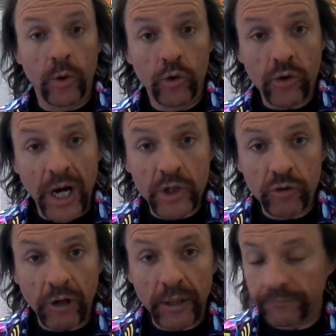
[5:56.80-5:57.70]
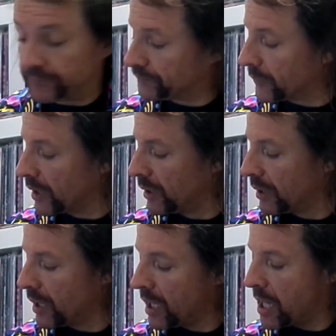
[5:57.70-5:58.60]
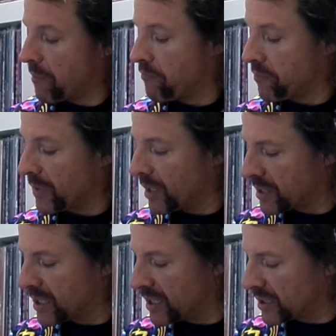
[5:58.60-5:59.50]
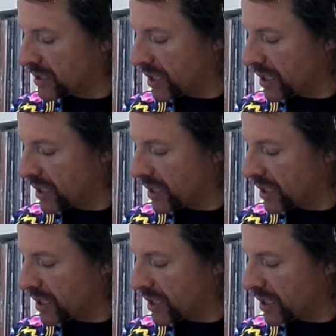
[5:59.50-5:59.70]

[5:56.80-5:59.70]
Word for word: Drags, all right. Um, this is